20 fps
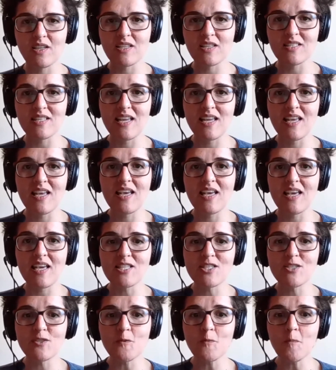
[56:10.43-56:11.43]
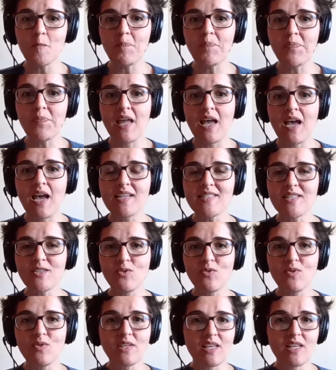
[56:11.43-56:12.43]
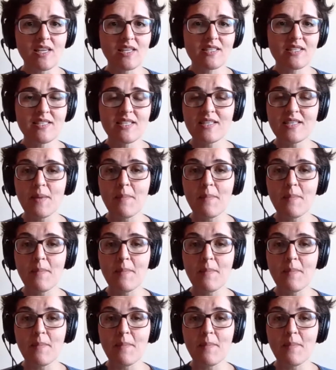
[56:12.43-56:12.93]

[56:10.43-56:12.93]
state and pharmaceutical companies,